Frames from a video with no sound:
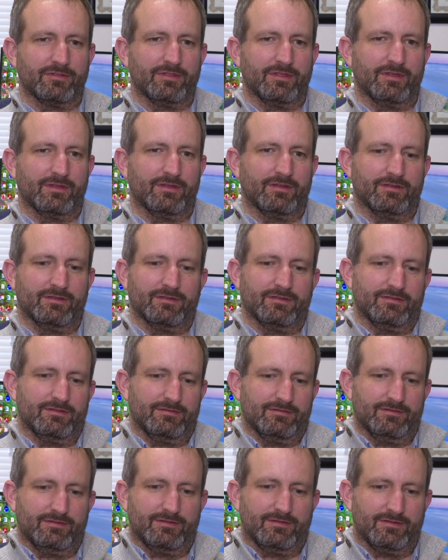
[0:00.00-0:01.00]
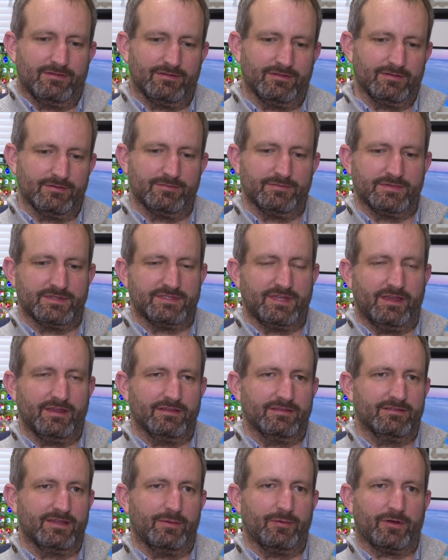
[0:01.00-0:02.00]
the, the
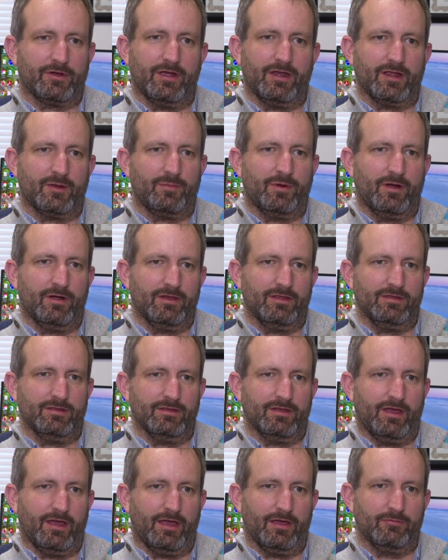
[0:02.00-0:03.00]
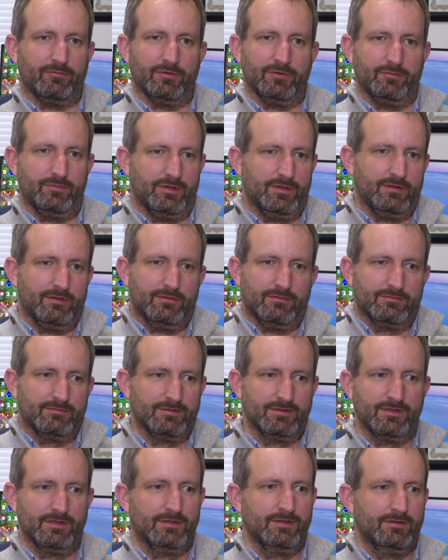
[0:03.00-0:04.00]
state Democratic Party, I would be
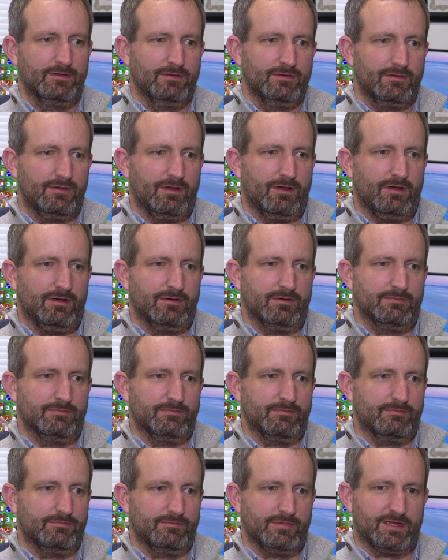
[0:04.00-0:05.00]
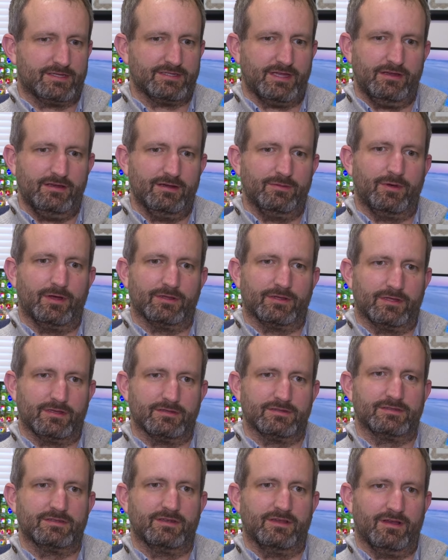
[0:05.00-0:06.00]
um, excited about
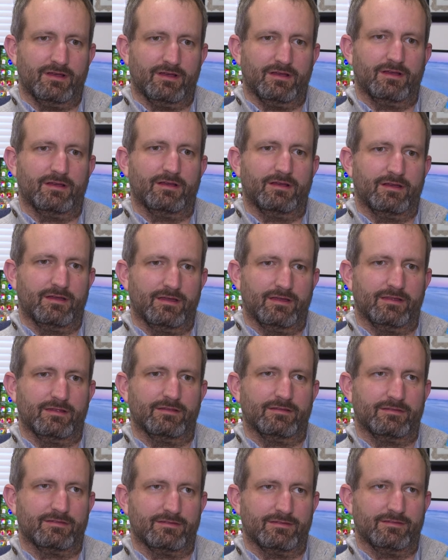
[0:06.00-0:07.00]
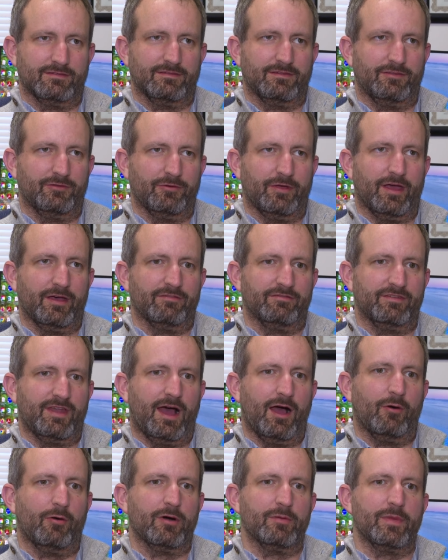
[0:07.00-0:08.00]
this. Uh, this. You have
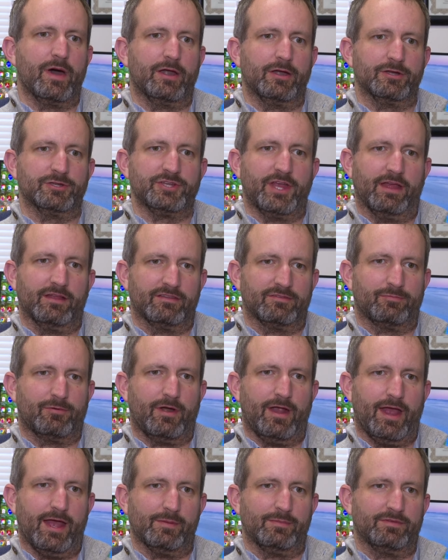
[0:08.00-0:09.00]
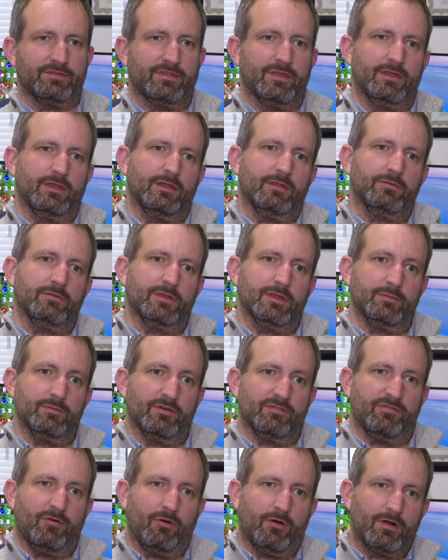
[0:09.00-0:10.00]
now a better chance perhaps than you did
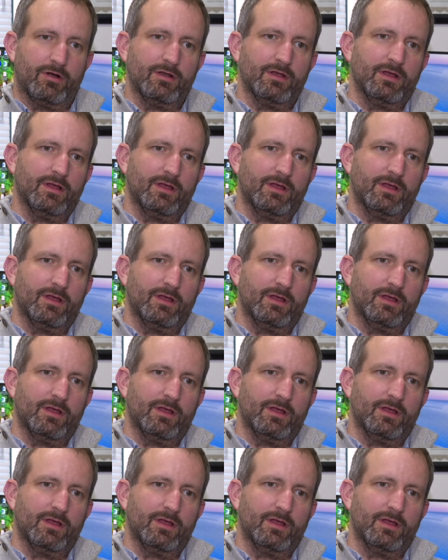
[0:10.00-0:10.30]
before.